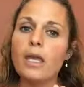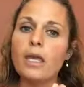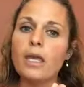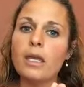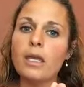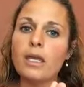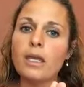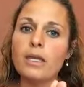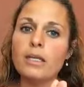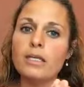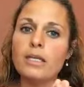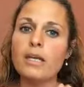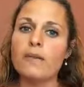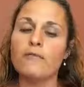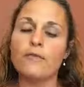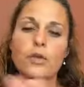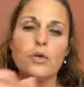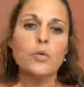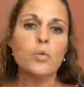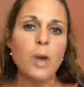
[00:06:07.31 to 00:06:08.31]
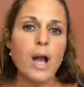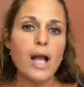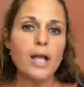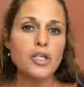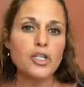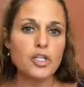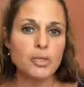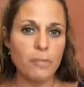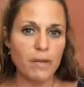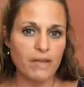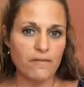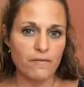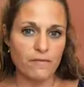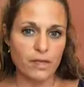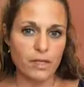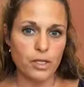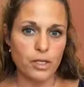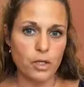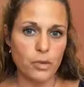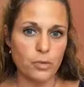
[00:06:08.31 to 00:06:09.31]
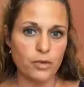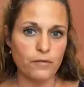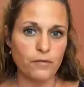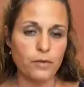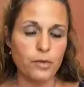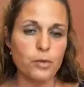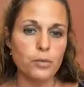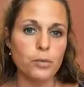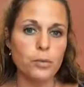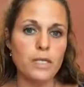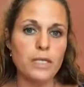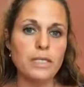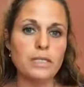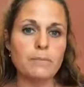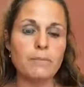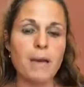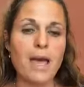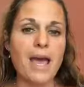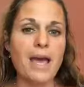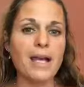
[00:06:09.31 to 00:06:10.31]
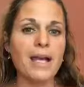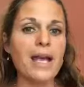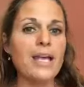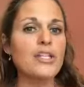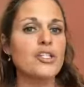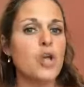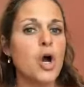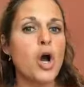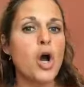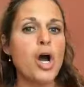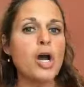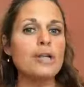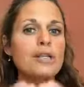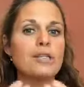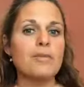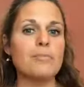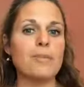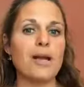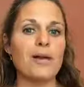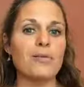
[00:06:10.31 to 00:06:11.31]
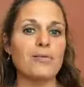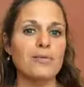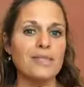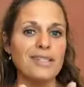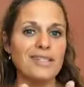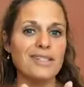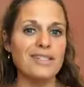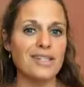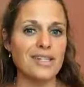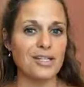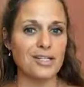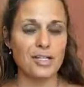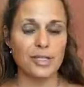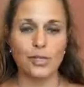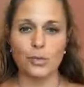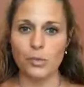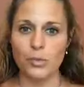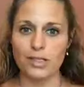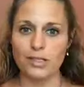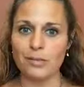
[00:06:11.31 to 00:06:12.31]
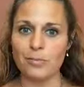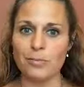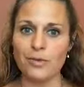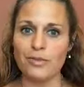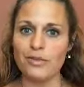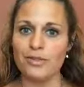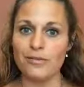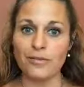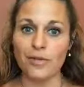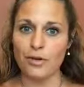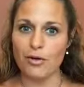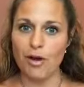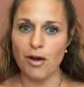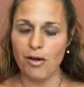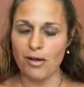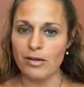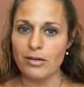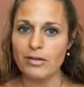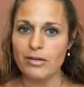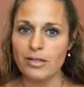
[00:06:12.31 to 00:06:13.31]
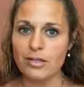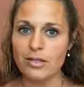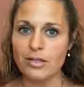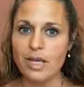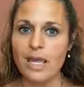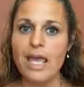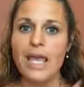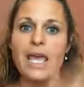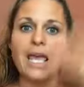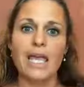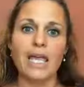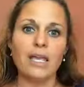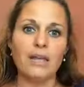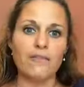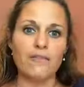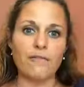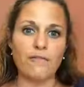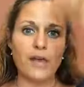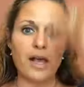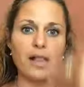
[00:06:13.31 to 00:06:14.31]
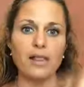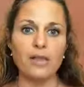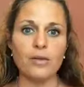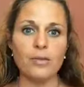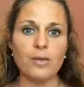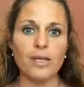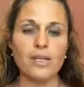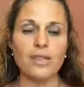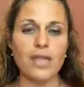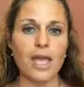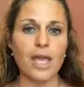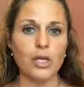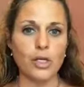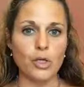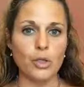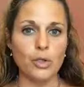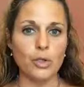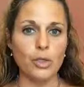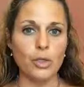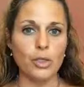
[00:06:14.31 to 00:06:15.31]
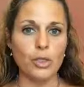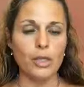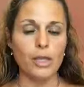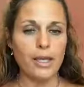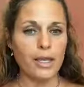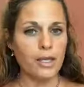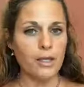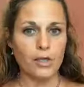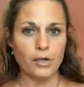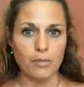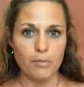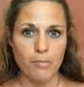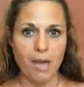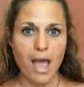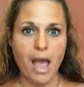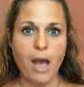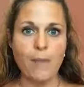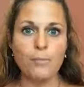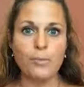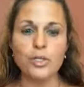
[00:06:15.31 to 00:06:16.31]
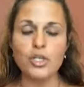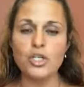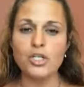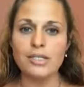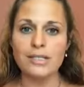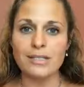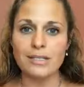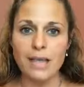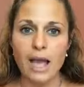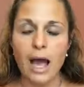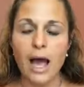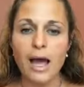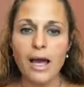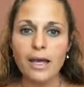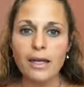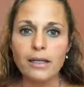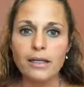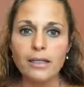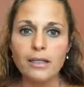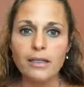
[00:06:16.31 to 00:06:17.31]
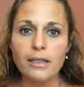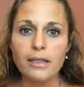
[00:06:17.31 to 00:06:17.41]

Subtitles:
And if you watched my video a few weeks back, I talked about listening to the whispers of your heart and following that Google inner map, which is God.